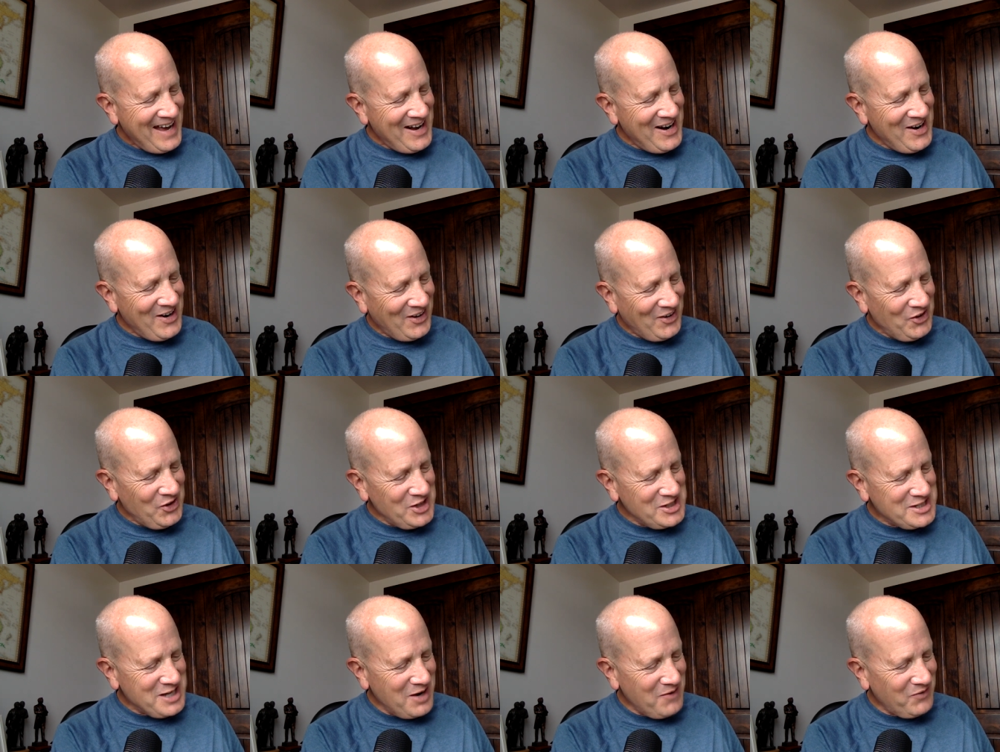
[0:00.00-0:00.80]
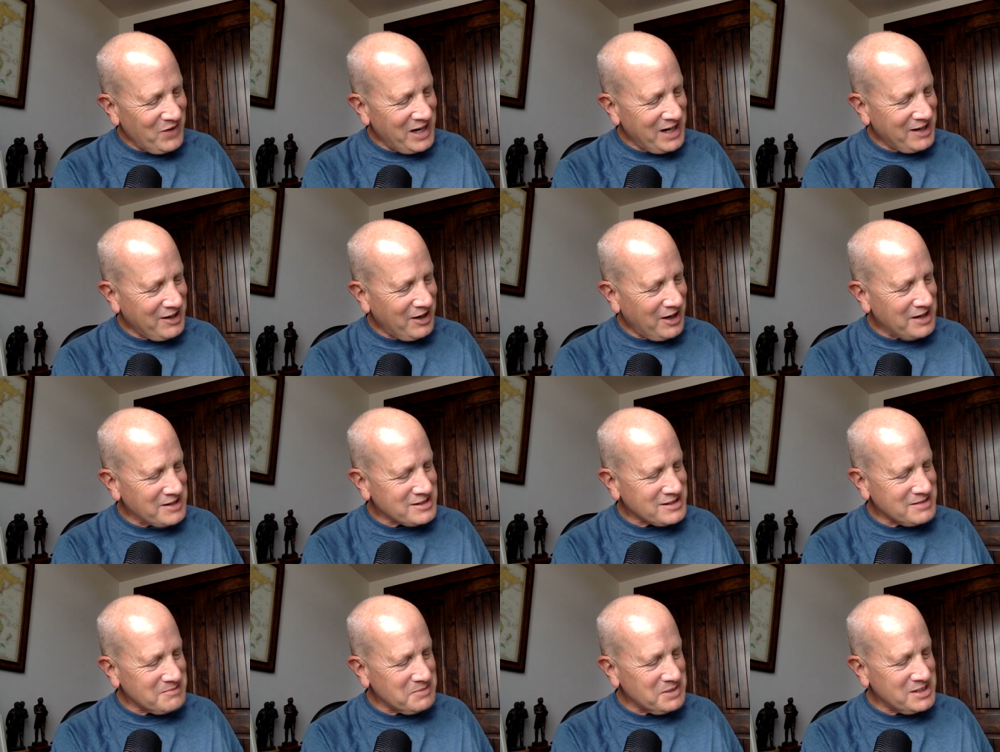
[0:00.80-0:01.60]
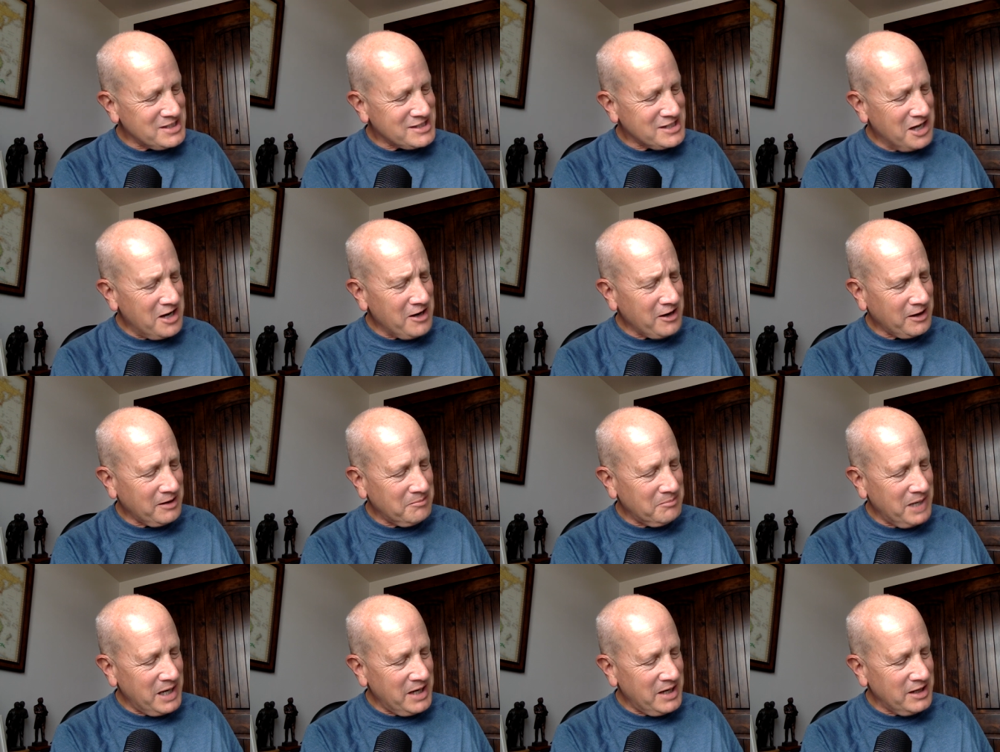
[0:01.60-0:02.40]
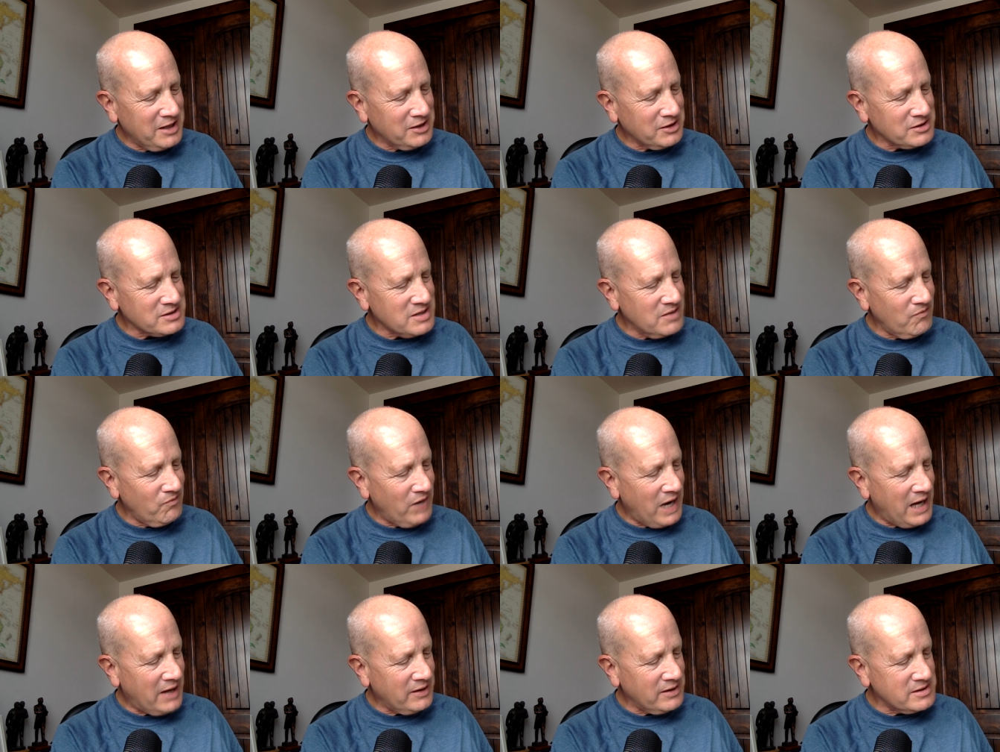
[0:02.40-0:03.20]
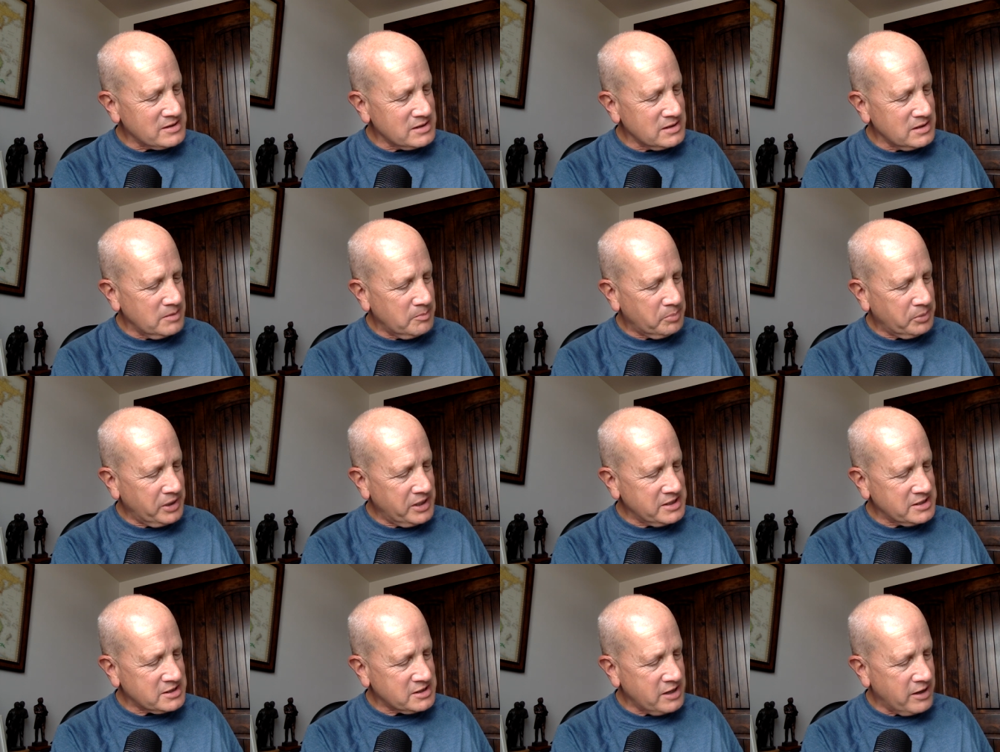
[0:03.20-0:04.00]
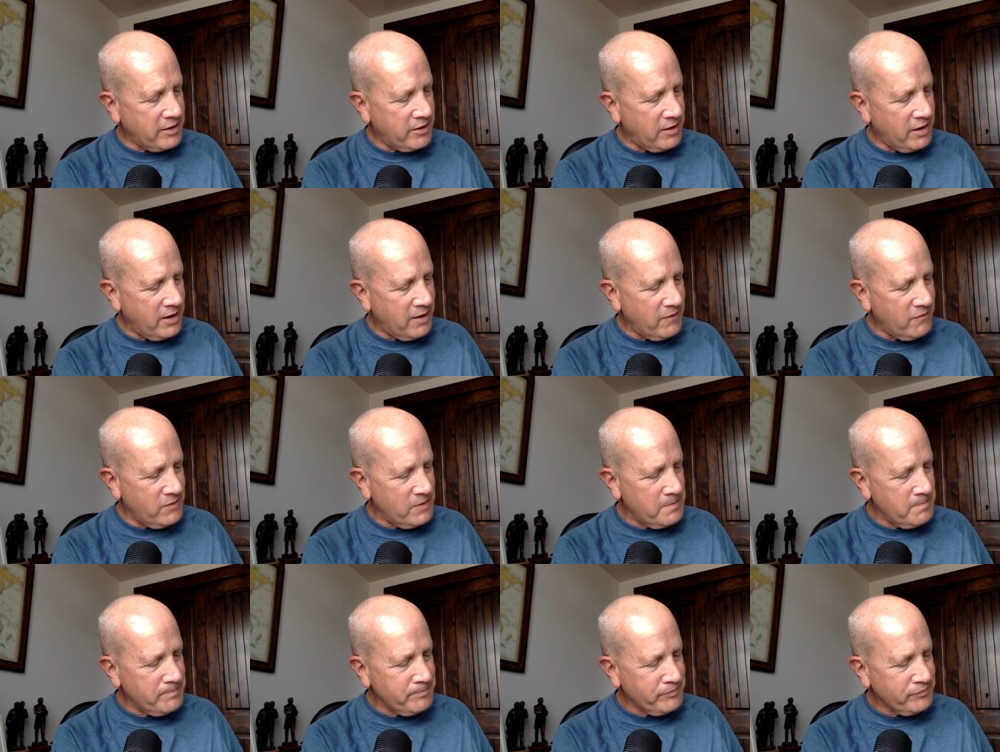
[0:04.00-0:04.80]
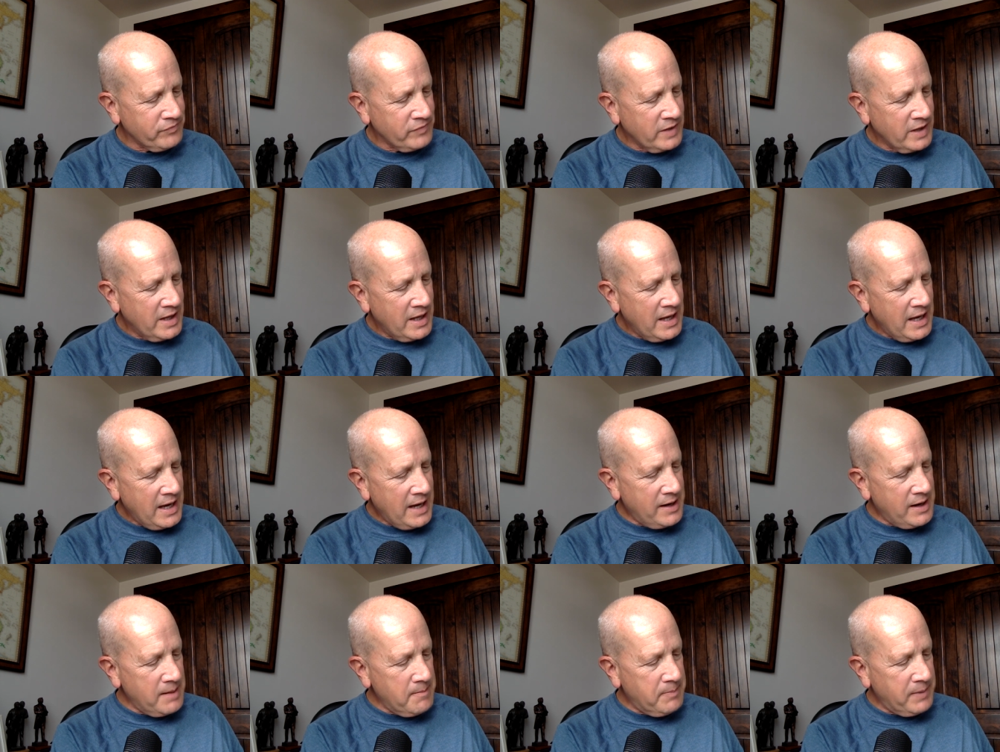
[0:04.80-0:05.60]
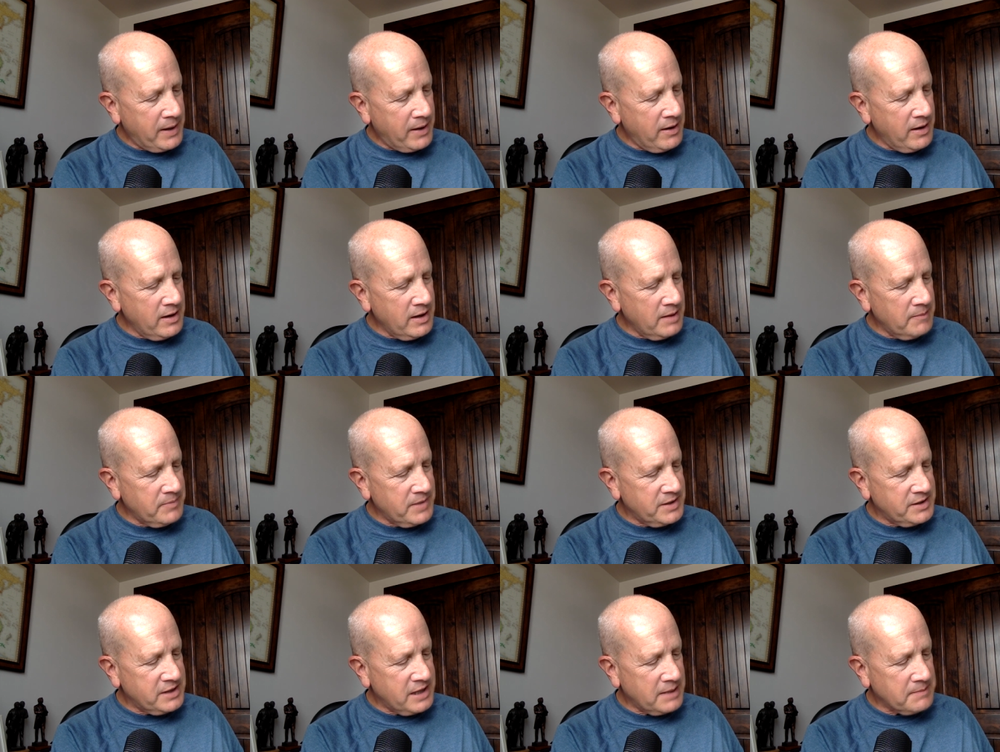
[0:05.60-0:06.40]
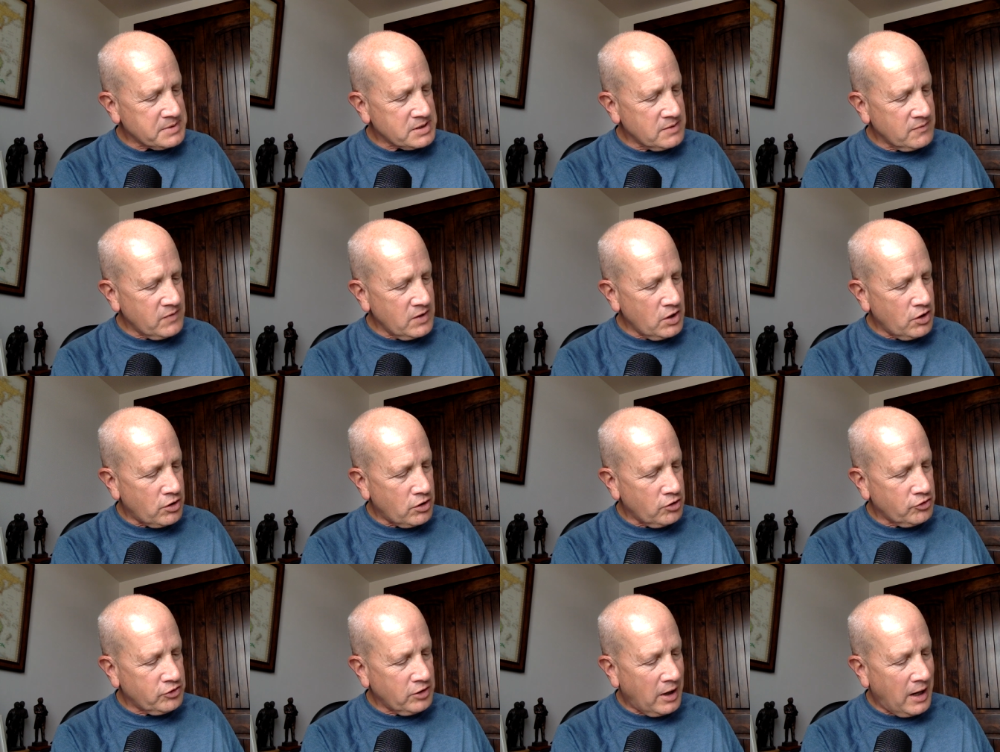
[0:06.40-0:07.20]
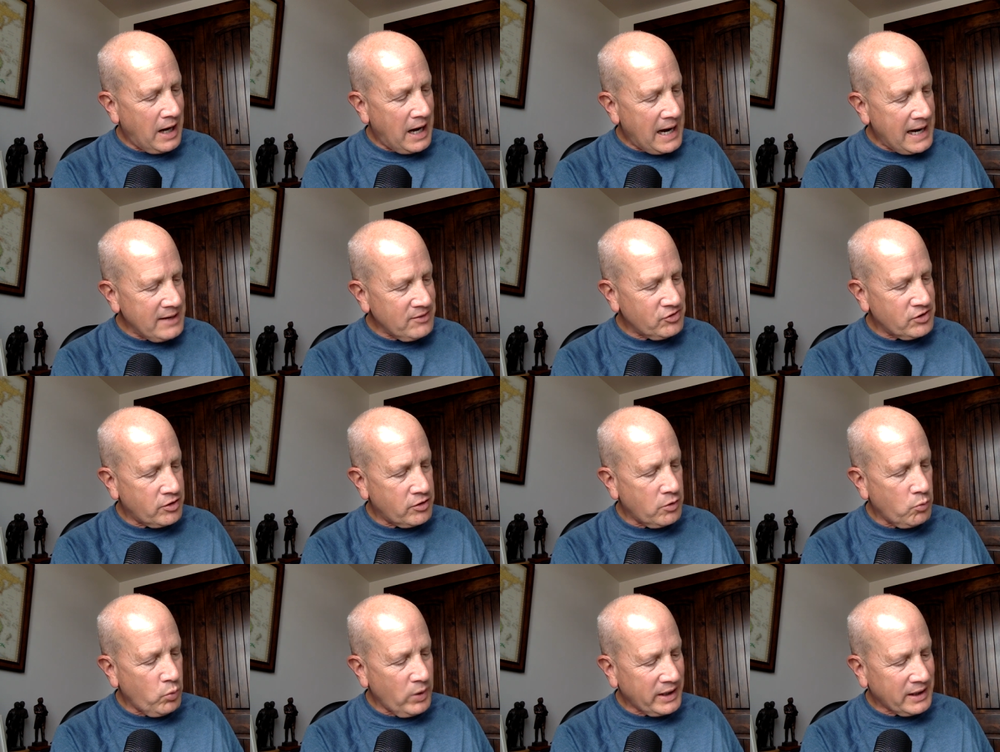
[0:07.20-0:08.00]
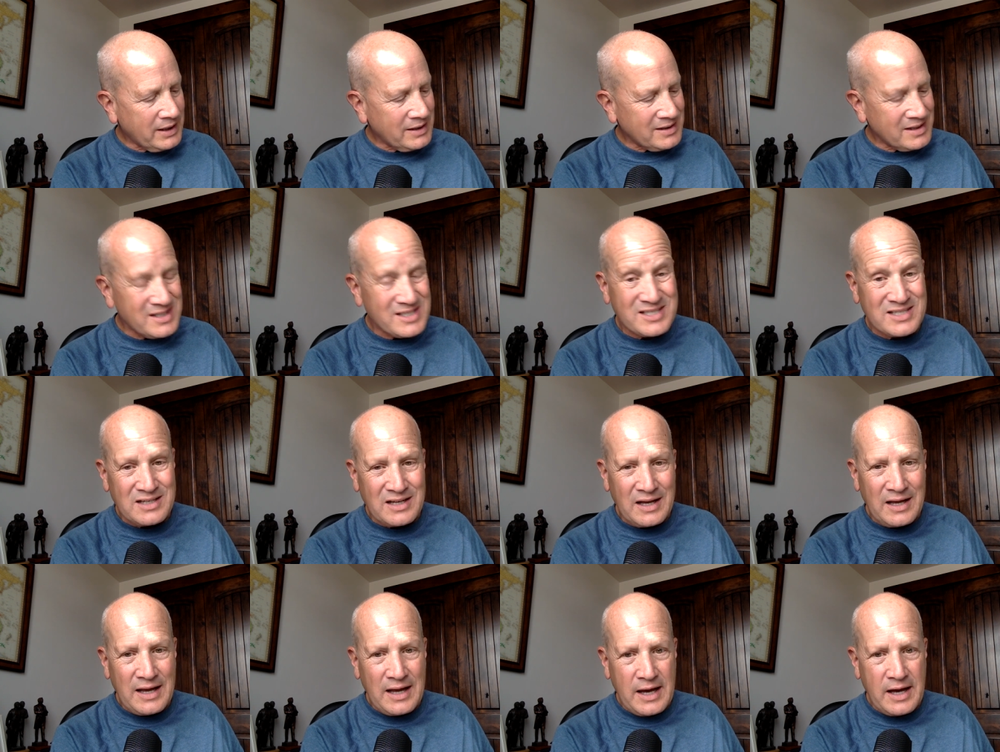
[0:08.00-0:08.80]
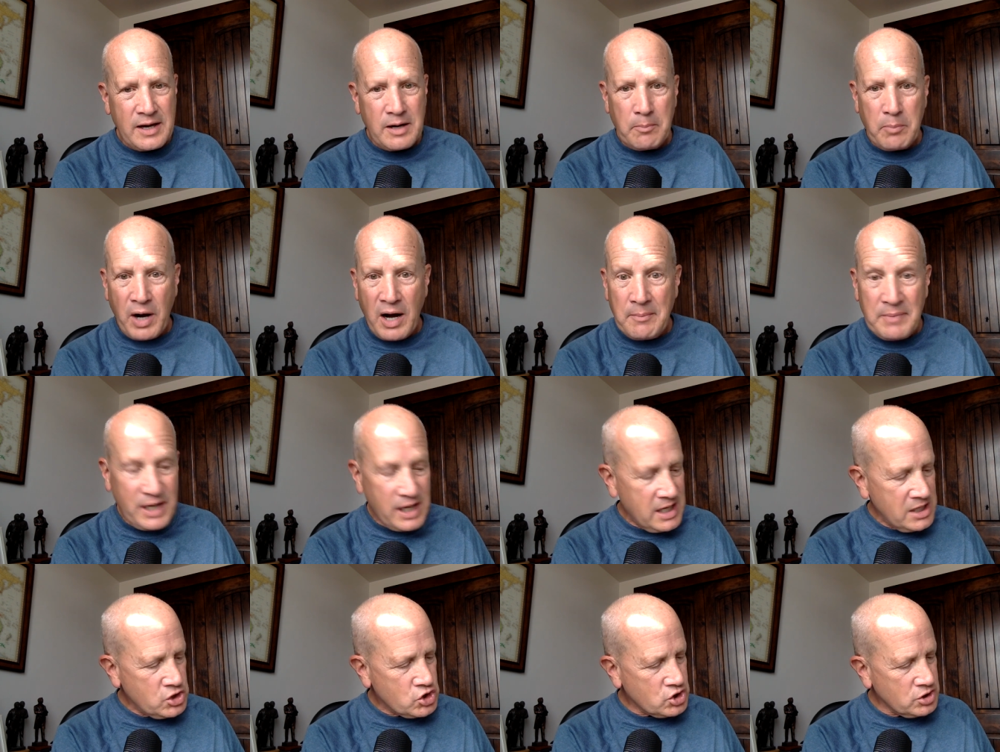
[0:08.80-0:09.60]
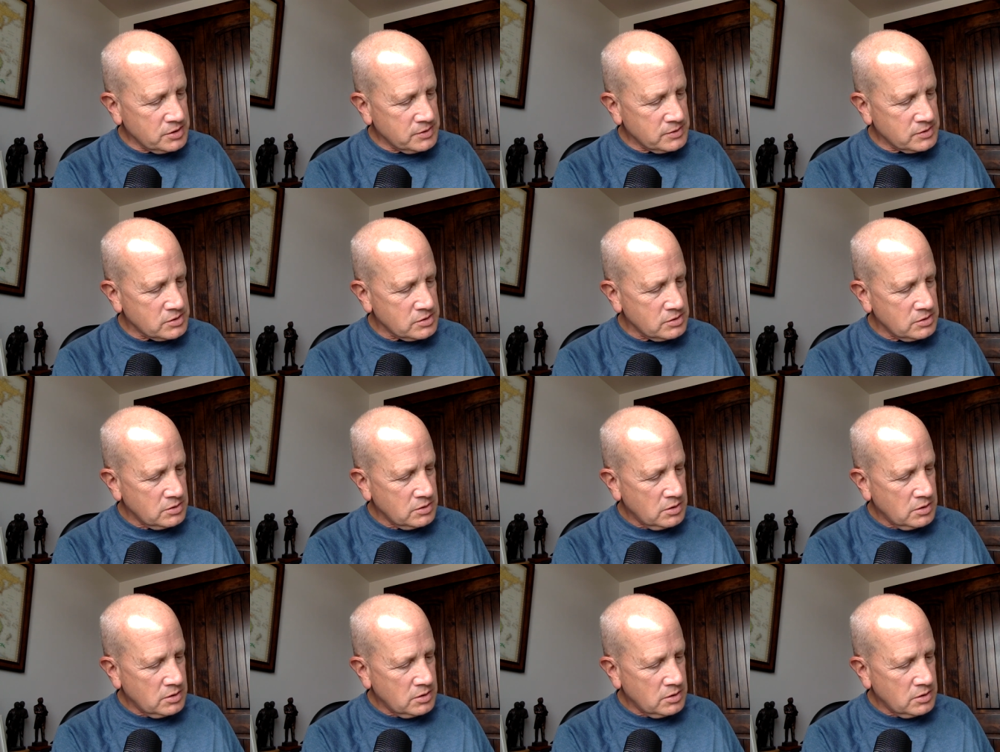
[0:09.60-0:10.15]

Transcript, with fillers: and all these have I caused to be sunk and made hills and valleys in the place thereof. And I buried up the depths of the earth to hide their wickedness and abominations,